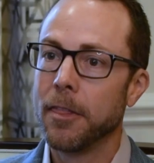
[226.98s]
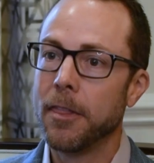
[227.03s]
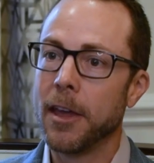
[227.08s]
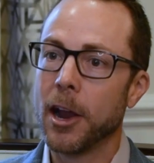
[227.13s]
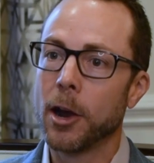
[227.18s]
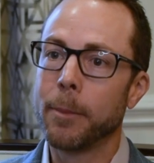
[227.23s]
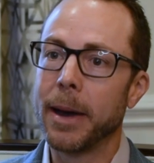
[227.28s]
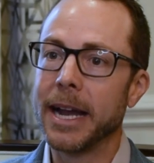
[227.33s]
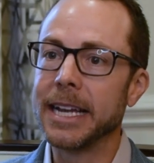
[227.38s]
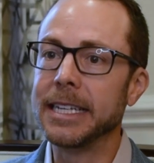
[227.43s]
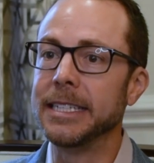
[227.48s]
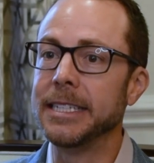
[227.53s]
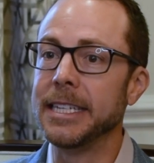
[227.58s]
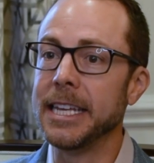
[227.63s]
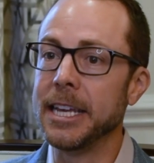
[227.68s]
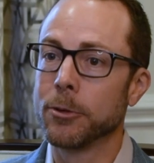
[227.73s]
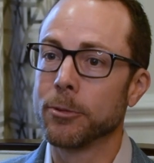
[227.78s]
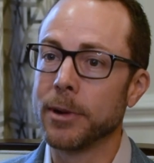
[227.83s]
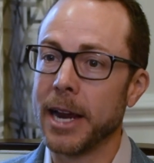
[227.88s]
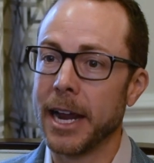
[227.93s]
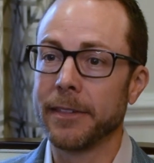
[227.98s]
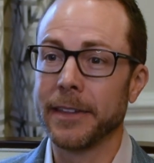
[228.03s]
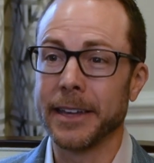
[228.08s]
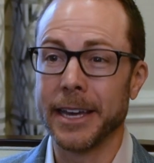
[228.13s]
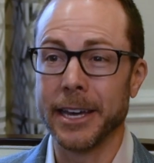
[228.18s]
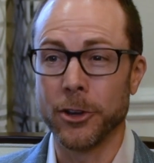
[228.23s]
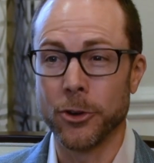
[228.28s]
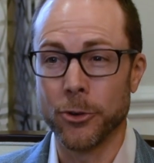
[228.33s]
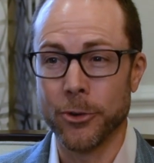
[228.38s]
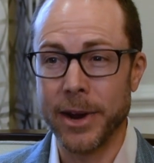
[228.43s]
thereby derailing
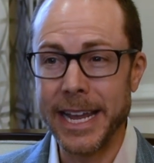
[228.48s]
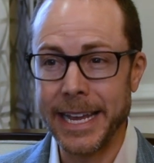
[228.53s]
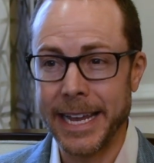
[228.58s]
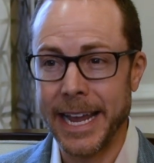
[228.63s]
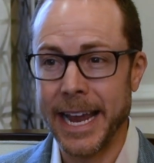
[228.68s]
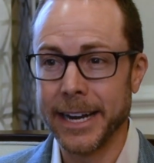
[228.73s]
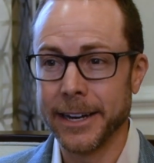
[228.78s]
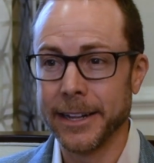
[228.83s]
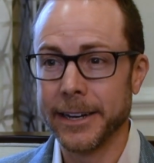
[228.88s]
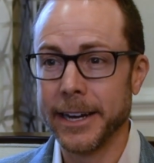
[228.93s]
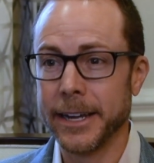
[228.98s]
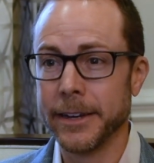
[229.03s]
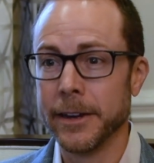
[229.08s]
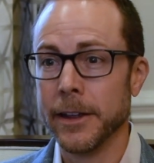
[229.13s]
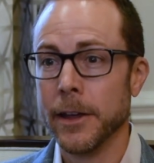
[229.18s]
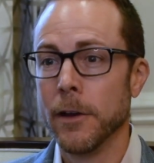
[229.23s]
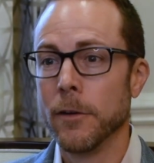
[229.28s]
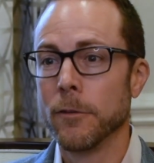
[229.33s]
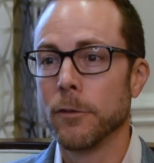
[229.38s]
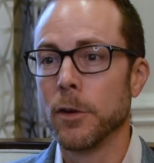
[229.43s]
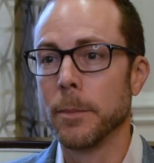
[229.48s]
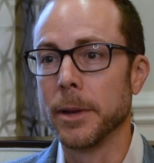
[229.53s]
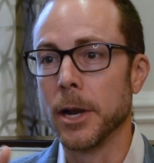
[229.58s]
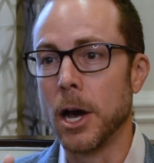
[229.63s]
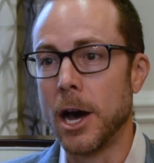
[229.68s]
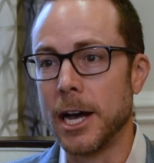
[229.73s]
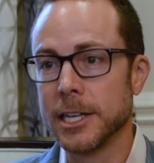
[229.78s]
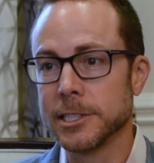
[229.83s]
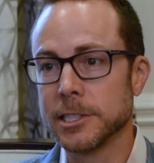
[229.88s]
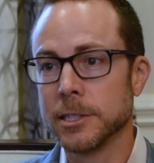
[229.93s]
a great candidate from an
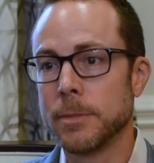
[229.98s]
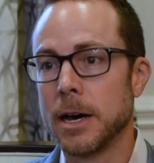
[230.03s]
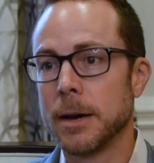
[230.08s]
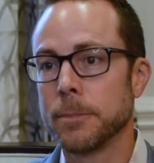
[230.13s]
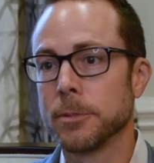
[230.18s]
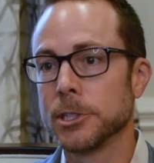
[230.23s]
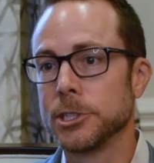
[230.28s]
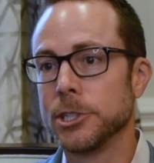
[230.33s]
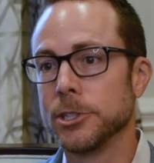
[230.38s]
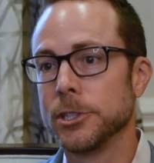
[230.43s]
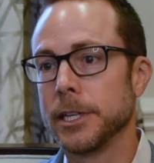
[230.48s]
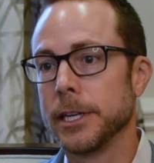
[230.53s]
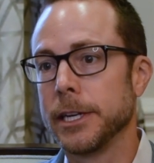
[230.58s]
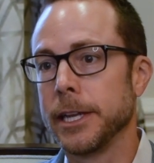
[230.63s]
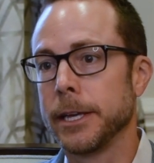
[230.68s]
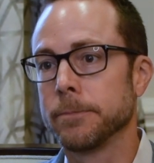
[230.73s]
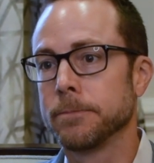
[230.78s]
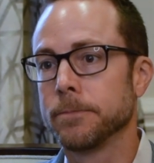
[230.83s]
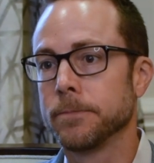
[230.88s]
awesome opportunity.